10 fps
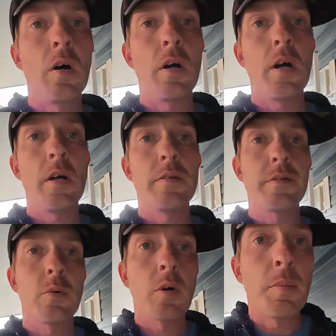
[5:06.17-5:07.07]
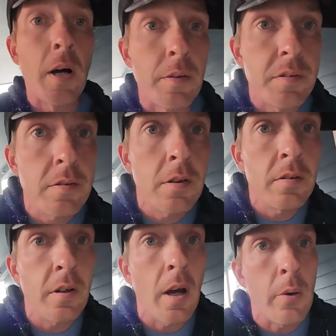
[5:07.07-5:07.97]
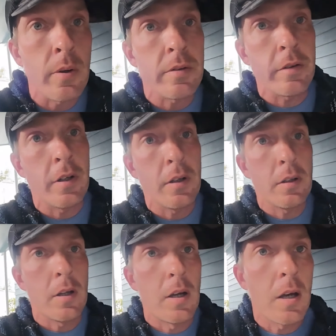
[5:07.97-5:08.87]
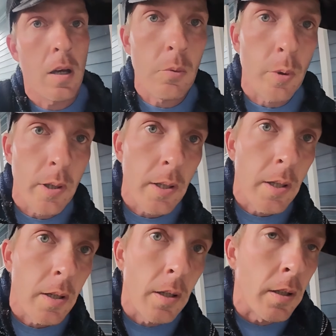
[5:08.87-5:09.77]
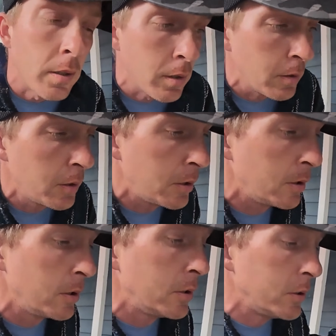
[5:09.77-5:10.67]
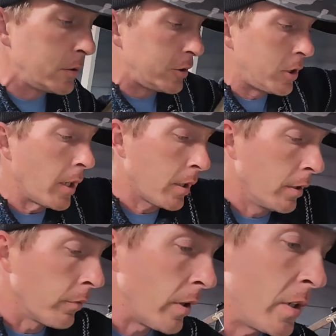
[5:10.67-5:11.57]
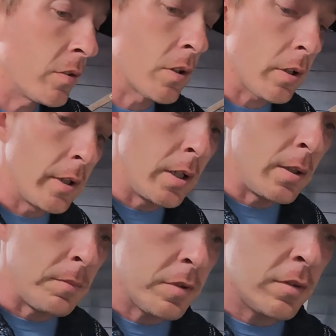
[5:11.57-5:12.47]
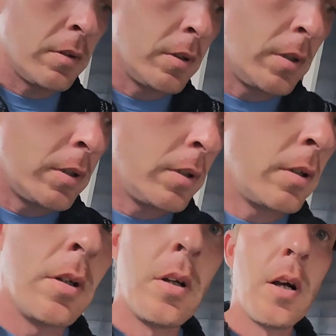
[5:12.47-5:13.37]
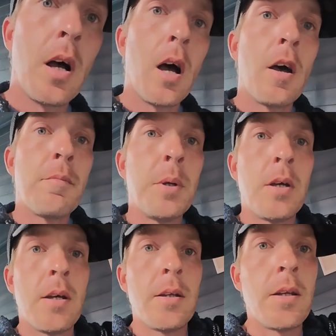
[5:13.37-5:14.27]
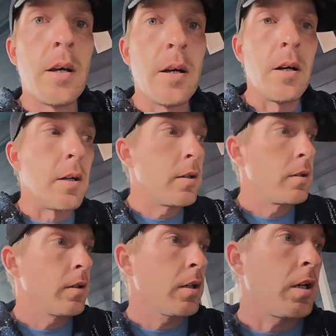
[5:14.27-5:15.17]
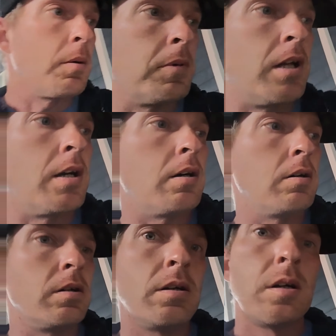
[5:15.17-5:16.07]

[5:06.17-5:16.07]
Alright, so we're about 6 hours in, and we're gonna check on the razor clams. I've been coming out